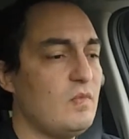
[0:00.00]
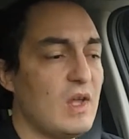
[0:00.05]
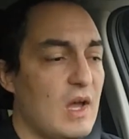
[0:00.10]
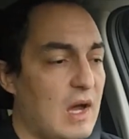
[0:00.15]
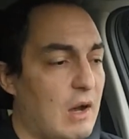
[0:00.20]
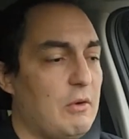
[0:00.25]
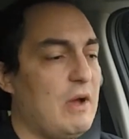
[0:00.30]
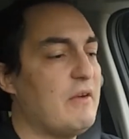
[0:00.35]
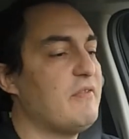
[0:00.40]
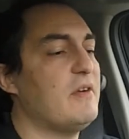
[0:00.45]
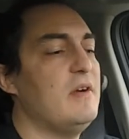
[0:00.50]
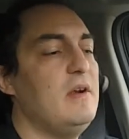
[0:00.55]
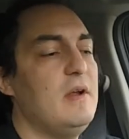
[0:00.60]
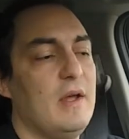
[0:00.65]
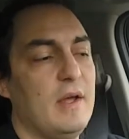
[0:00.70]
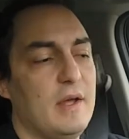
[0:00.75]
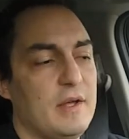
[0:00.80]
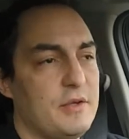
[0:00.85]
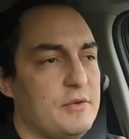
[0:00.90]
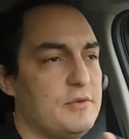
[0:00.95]
However,
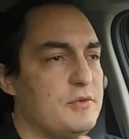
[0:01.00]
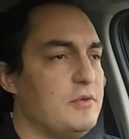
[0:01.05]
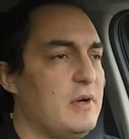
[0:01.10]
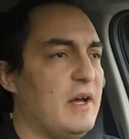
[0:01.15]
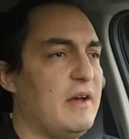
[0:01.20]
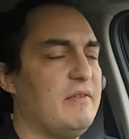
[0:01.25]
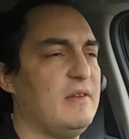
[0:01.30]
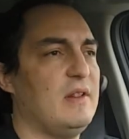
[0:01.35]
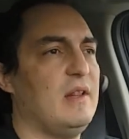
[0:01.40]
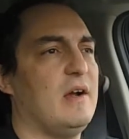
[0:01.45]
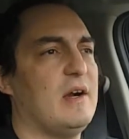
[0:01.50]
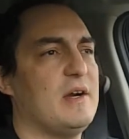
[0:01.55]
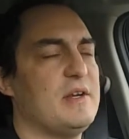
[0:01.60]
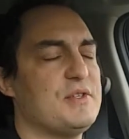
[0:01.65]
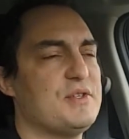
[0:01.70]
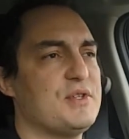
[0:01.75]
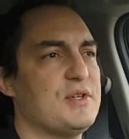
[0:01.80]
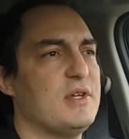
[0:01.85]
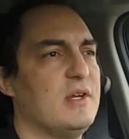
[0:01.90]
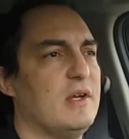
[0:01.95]
you do have a
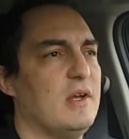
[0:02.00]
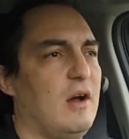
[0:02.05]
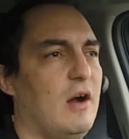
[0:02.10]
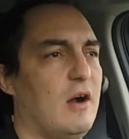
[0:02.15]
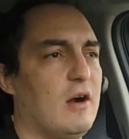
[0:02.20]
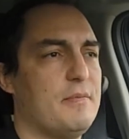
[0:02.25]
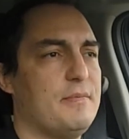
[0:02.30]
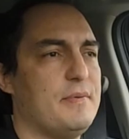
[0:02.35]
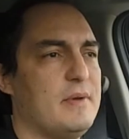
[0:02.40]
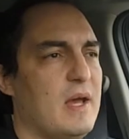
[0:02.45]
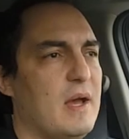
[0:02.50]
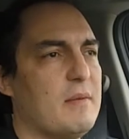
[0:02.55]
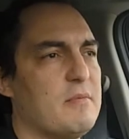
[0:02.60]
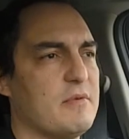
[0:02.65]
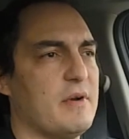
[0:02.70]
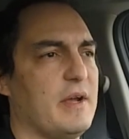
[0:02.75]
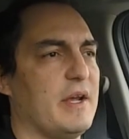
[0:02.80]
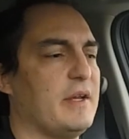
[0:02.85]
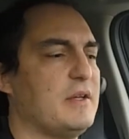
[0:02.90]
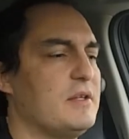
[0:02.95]
large RPM
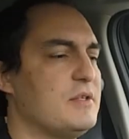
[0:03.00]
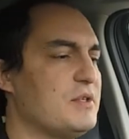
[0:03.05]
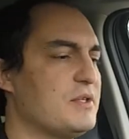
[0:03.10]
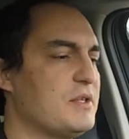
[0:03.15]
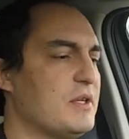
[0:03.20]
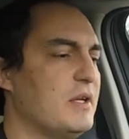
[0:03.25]
range,